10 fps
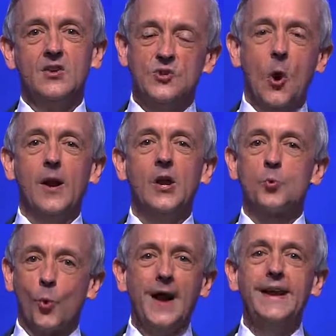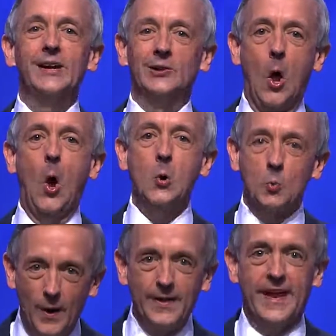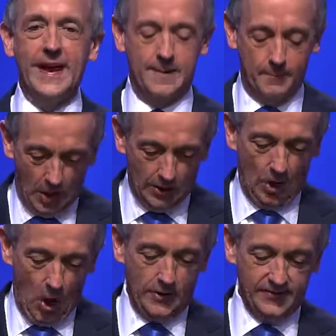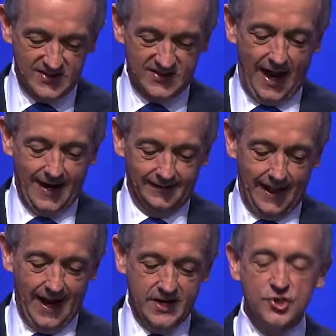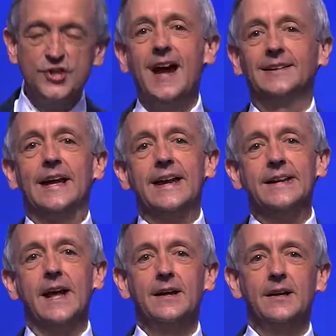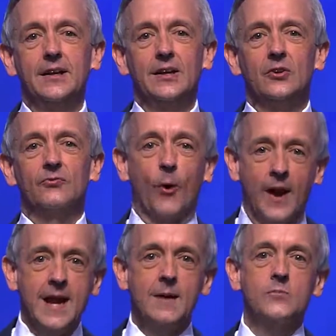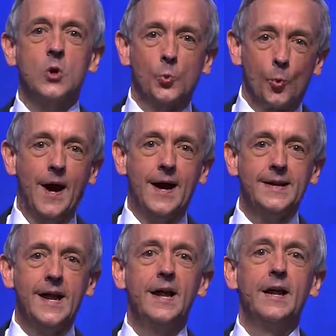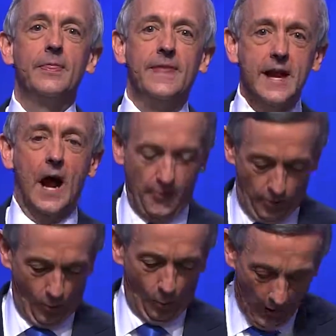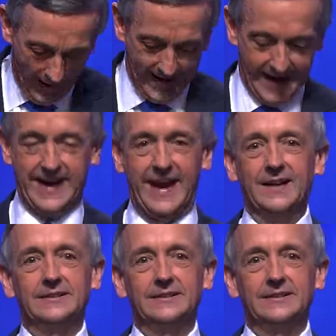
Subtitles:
started running along with him along the sidelines, yelling for him to run the other way.